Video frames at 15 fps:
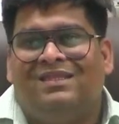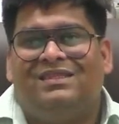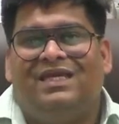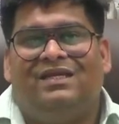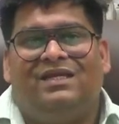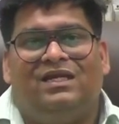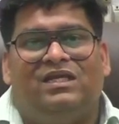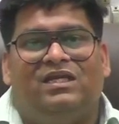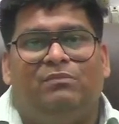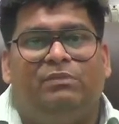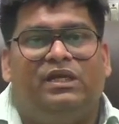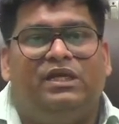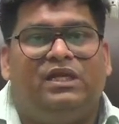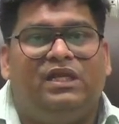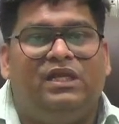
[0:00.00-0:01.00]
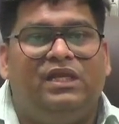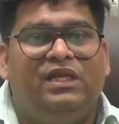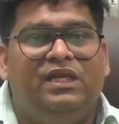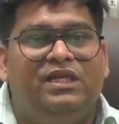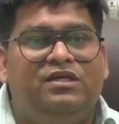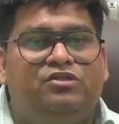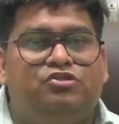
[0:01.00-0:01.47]
that ultimately
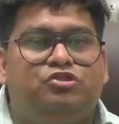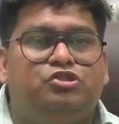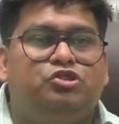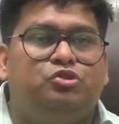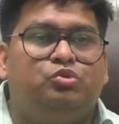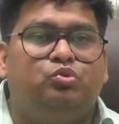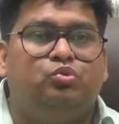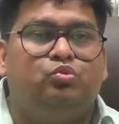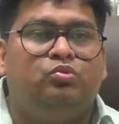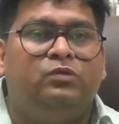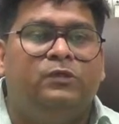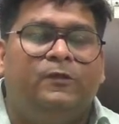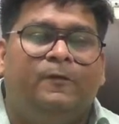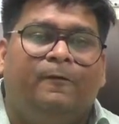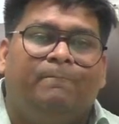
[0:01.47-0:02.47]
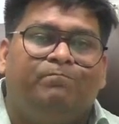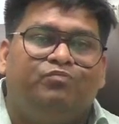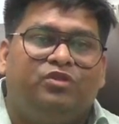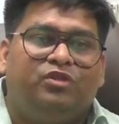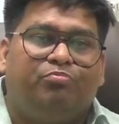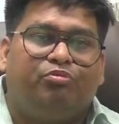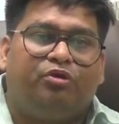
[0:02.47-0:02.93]
leads to
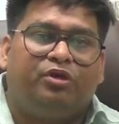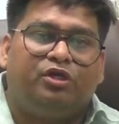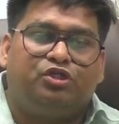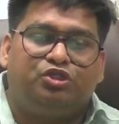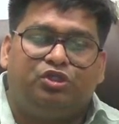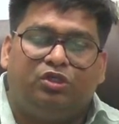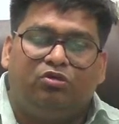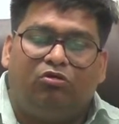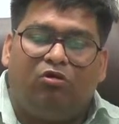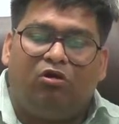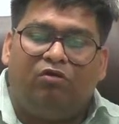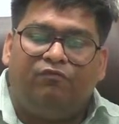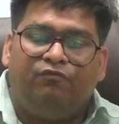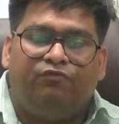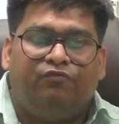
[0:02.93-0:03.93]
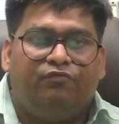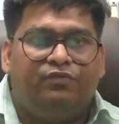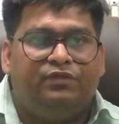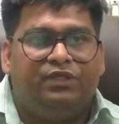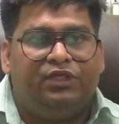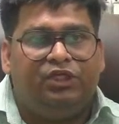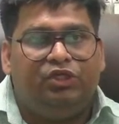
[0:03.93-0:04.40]
the production of
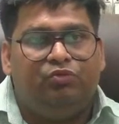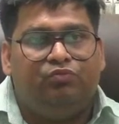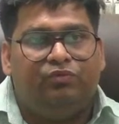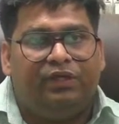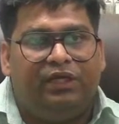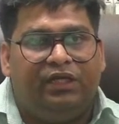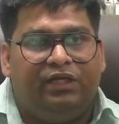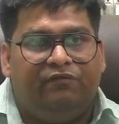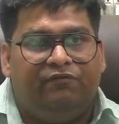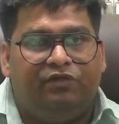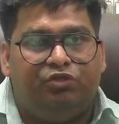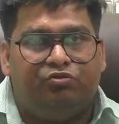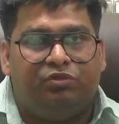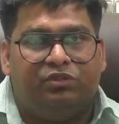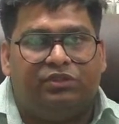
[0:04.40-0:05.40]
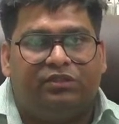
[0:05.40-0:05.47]
the new individual.